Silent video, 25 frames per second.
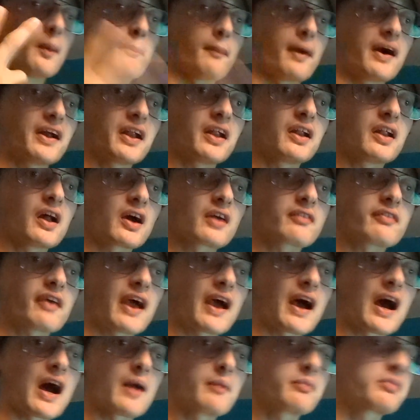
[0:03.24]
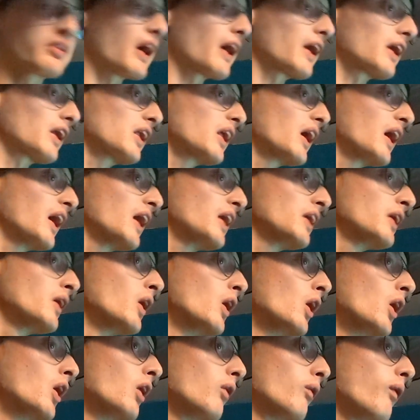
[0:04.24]
Mighty Doug Vanheim checking in.
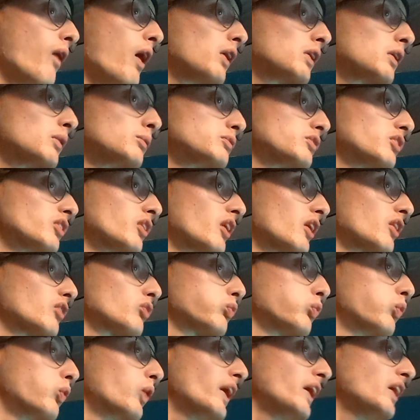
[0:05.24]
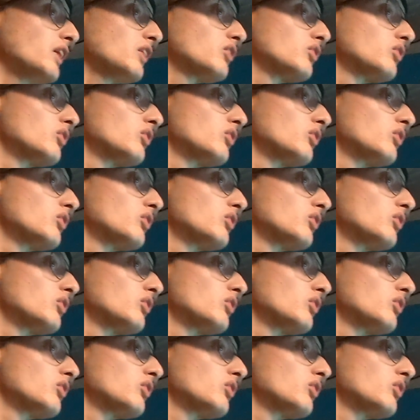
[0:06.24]
Welcome to this week